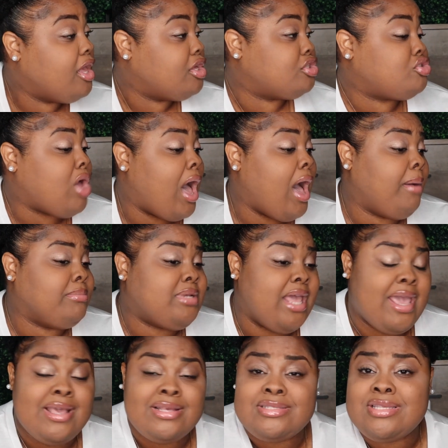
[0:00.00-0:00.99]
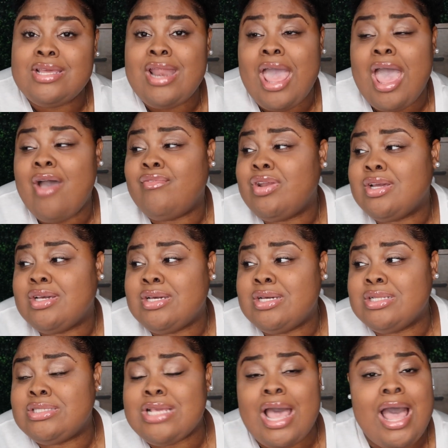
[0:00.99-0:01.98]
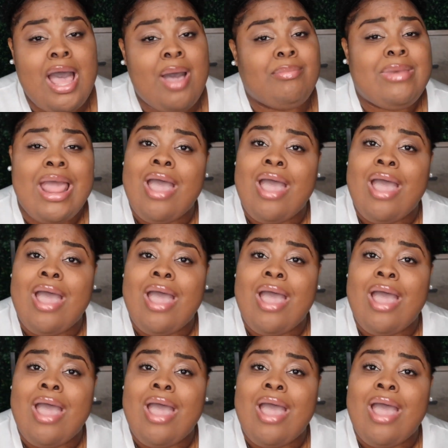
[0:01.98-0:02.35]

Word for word: So I'm dancing, having a good time.